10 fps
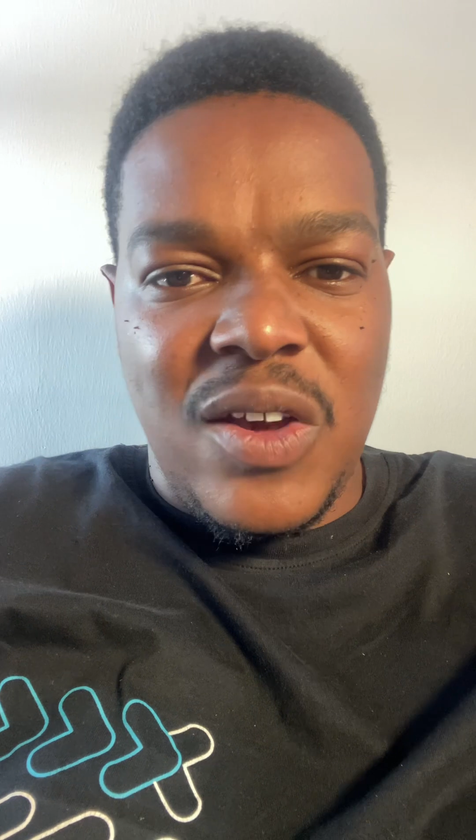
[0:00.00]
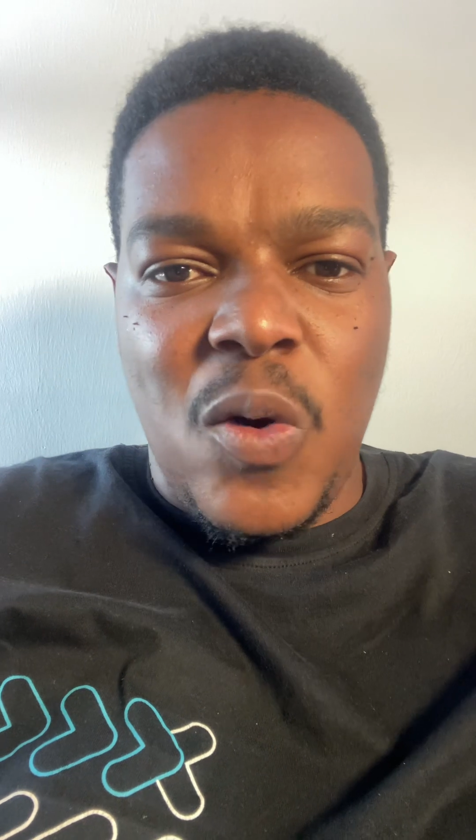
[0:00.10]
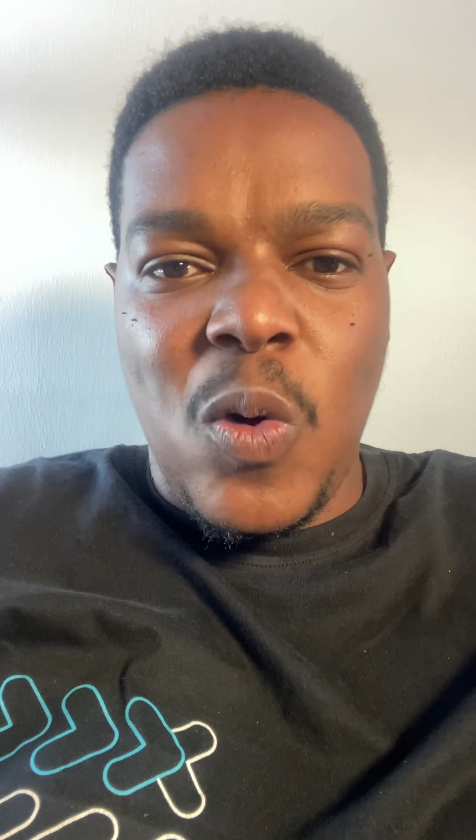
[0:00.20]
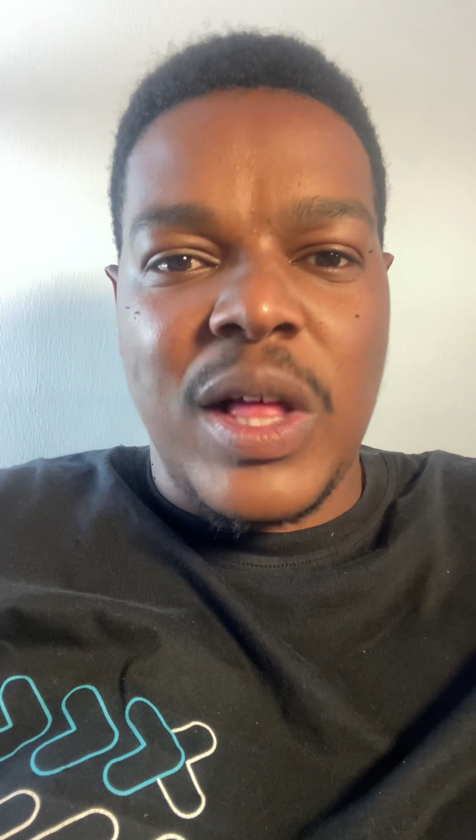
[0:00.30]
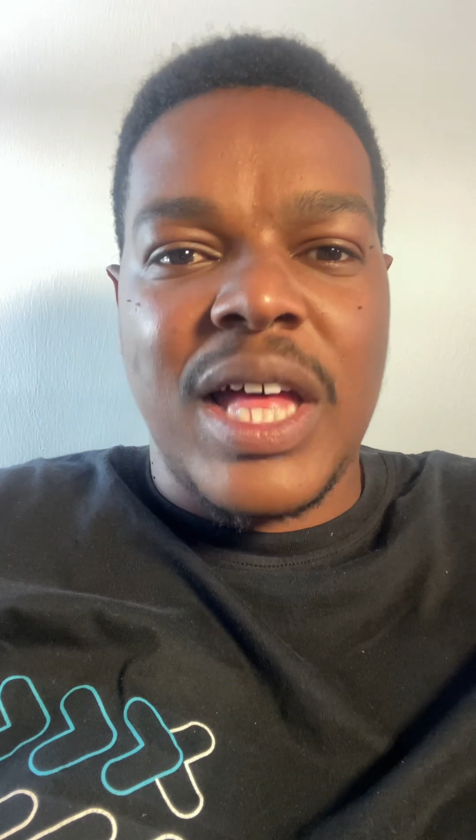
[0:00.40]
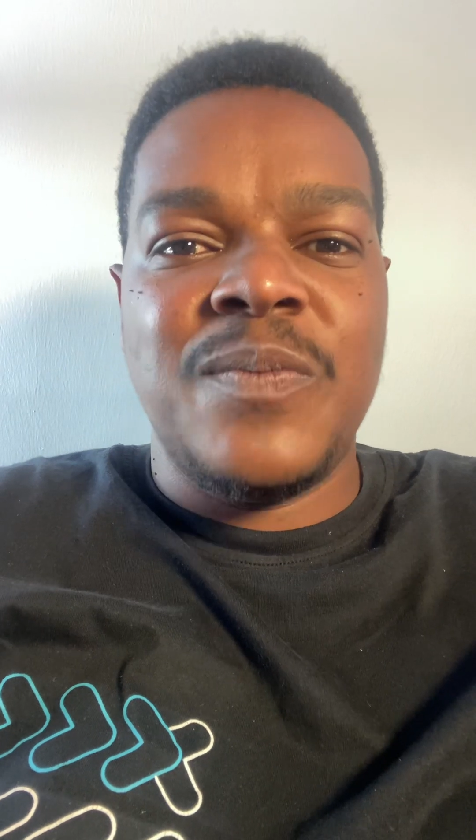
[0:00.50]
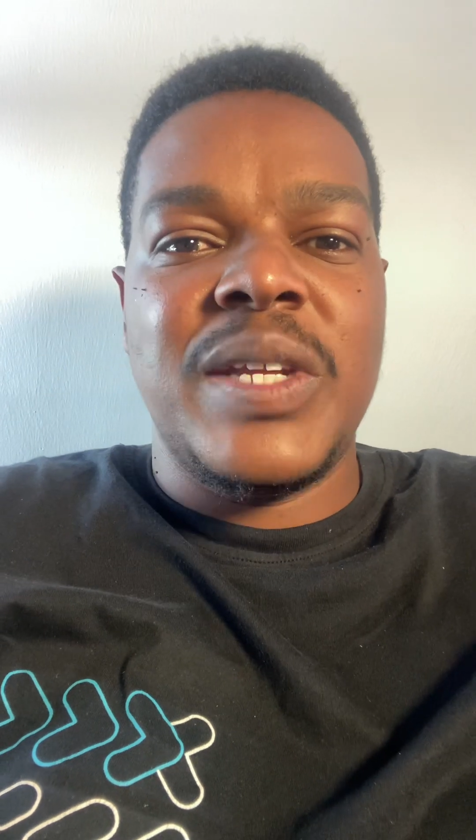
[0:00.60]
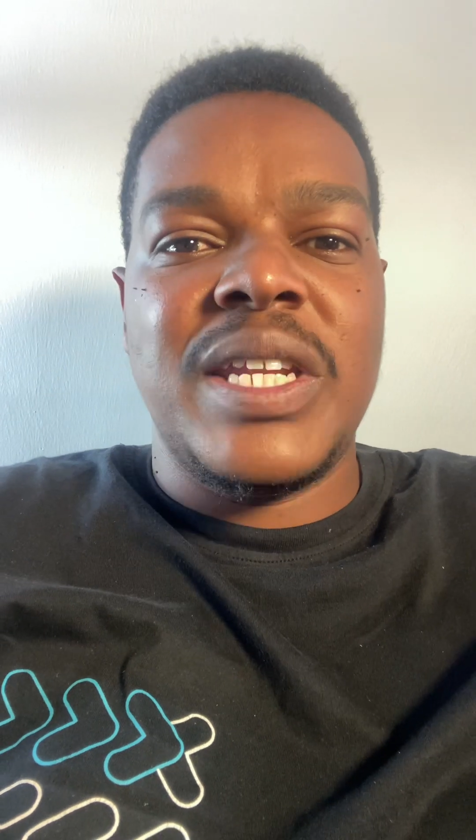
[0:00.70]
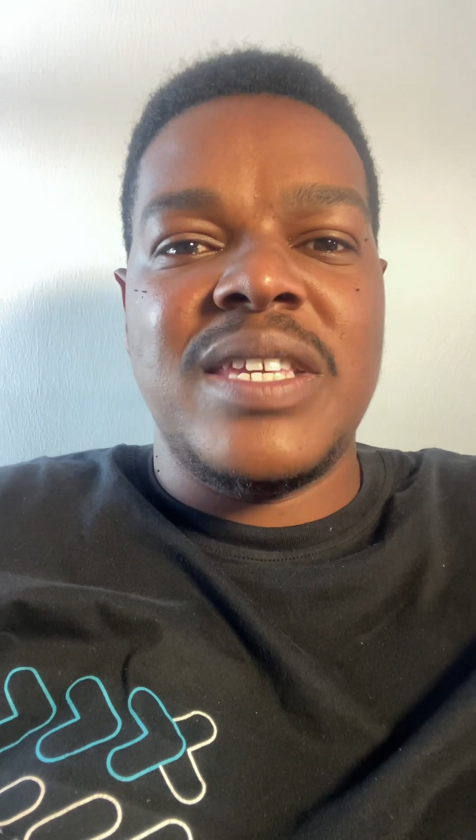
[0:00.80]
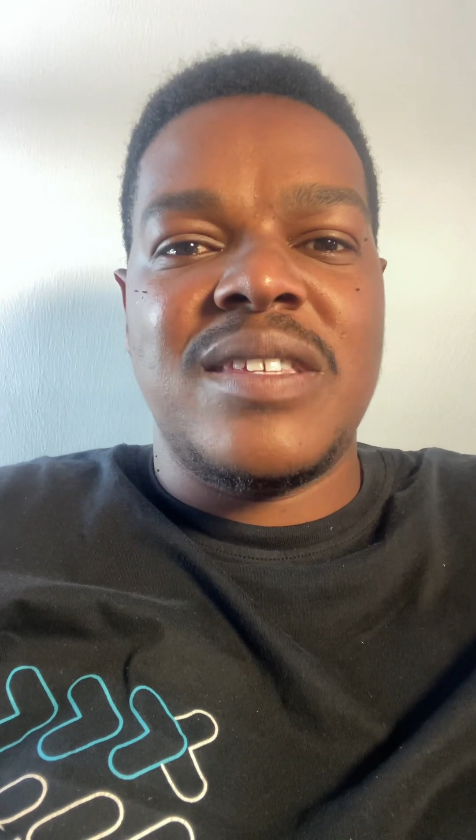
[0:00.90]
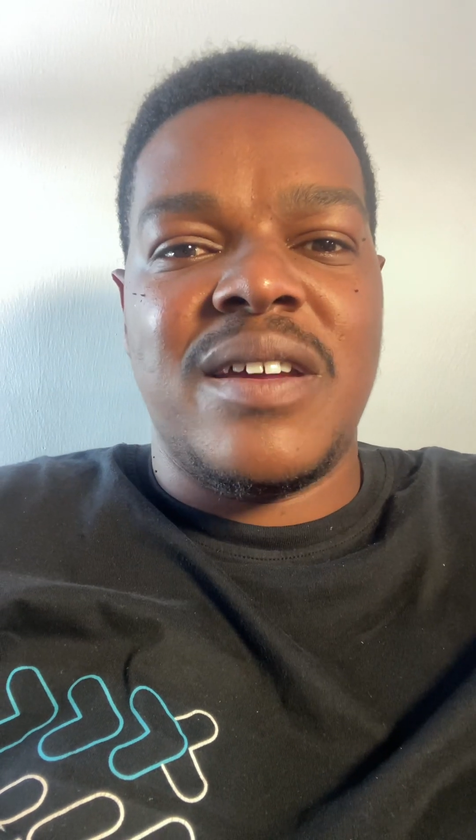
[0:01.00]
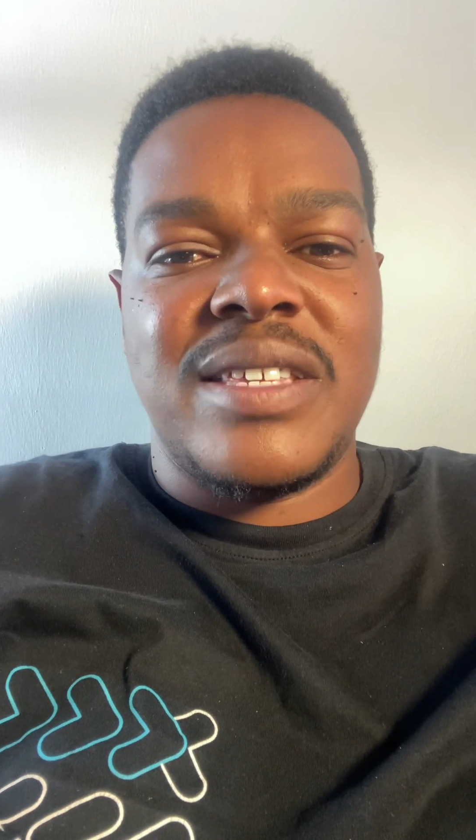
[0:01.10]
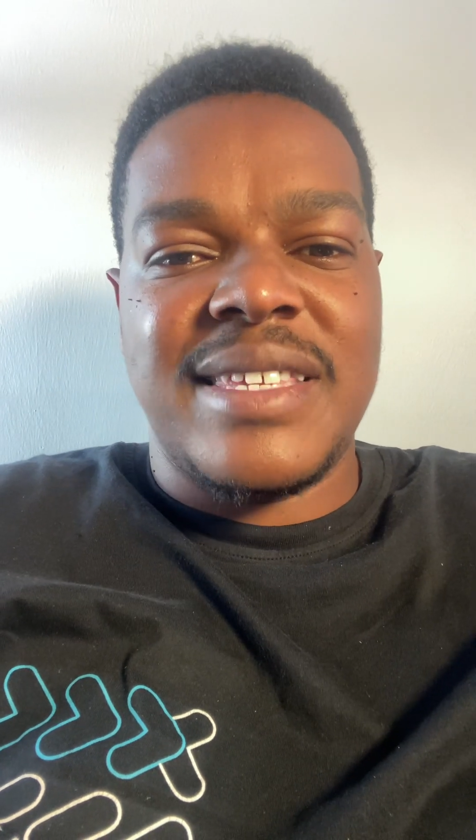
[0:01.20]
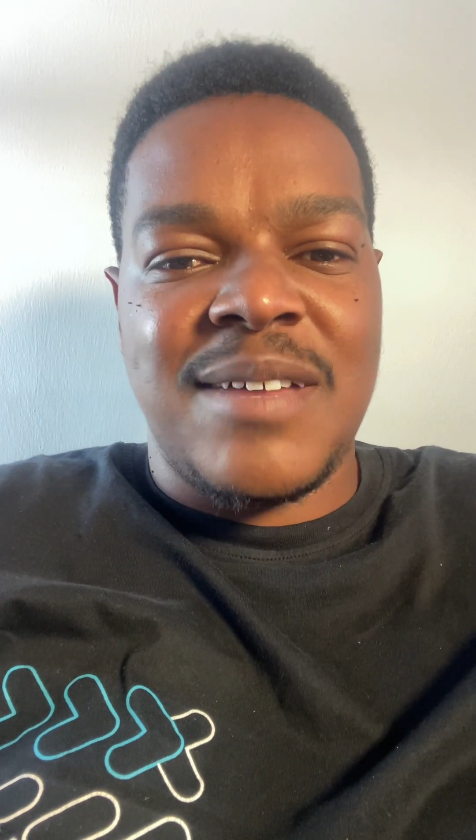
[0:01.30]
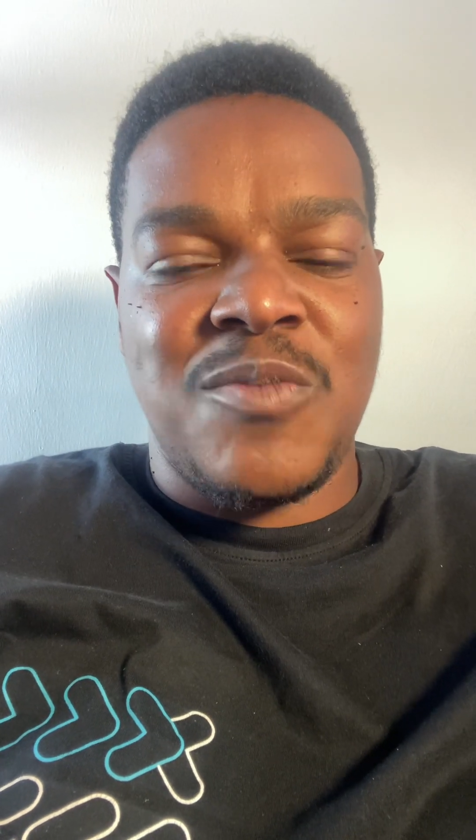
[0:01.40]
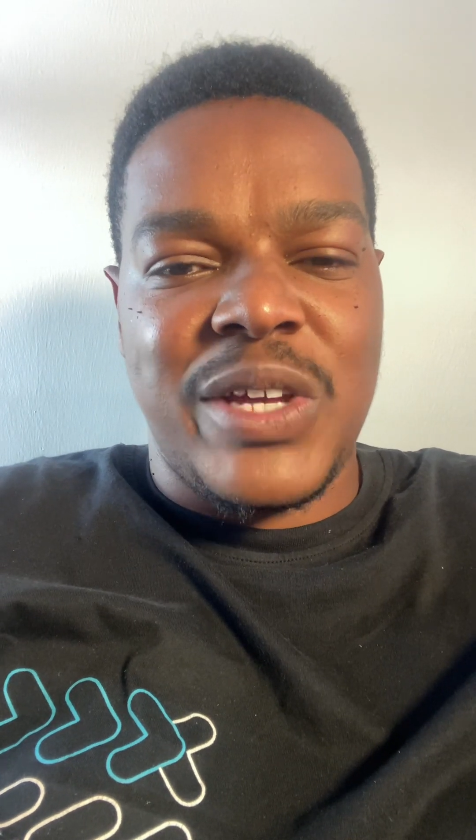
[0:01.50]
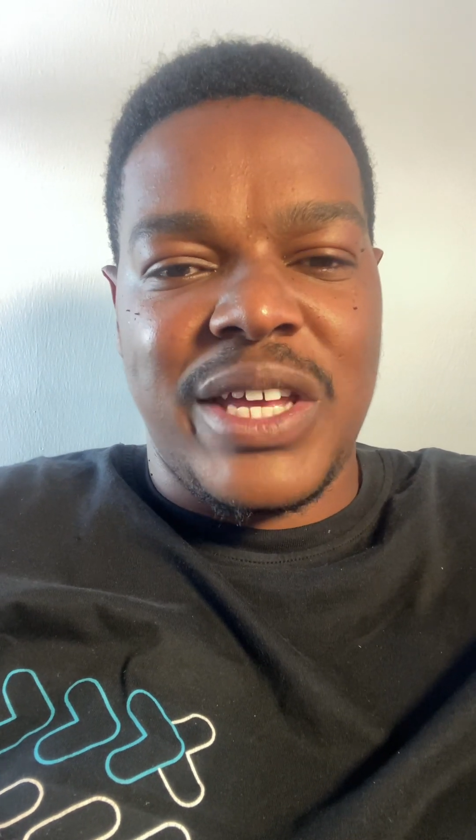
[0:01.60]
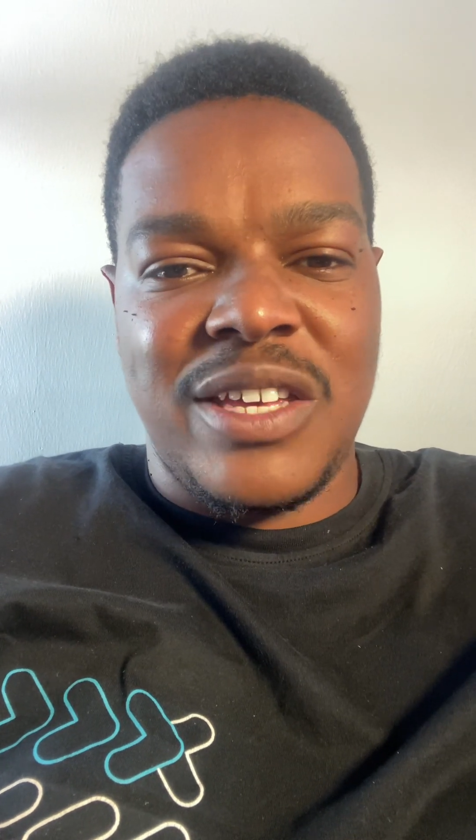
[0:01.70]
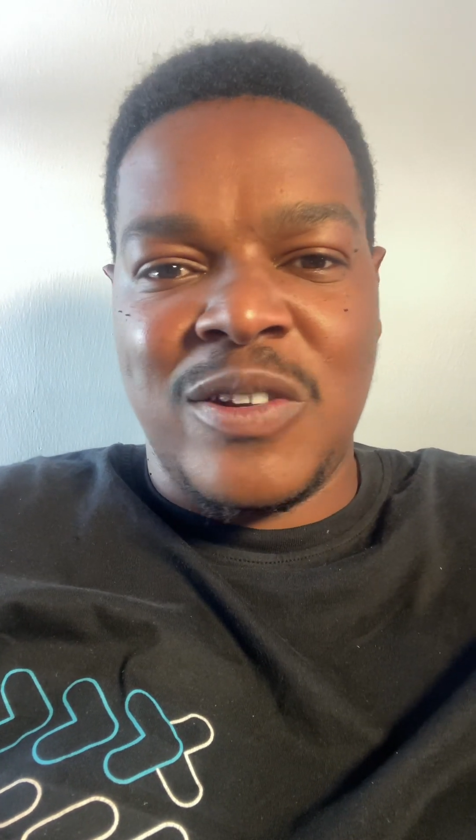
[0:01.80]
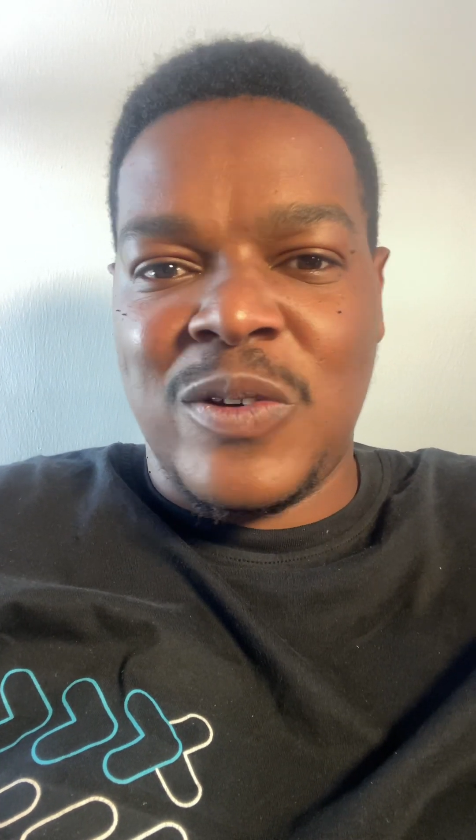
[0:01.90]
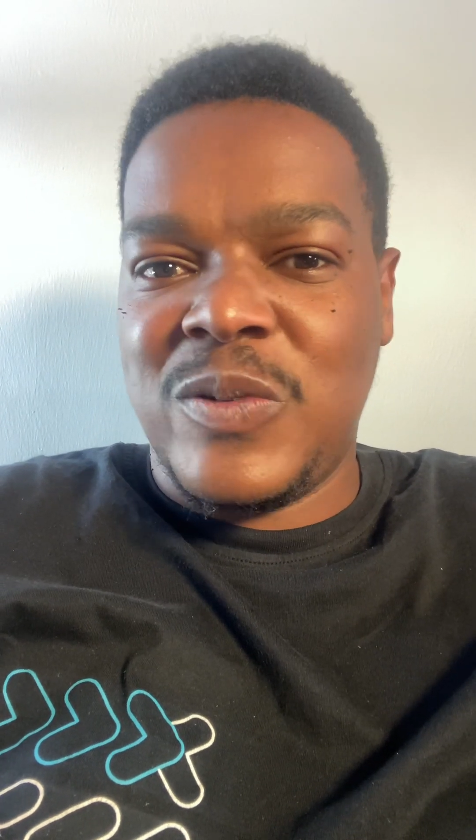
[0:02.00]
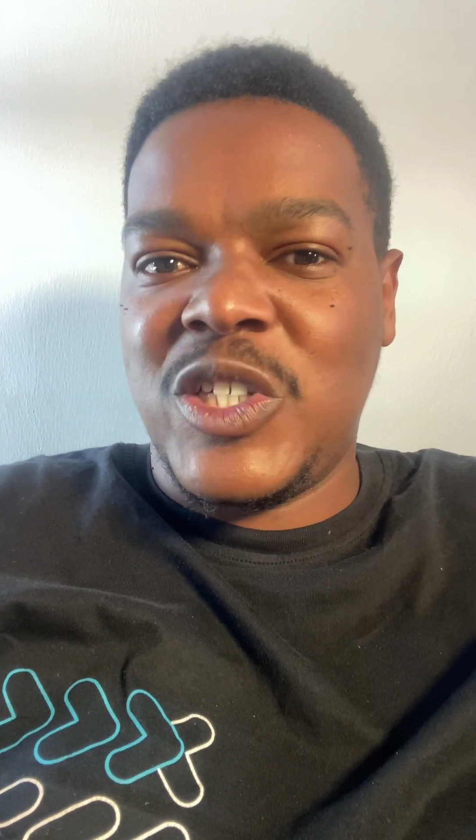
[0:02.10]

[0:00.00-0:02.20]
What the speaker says: all companies started somewhere, you know,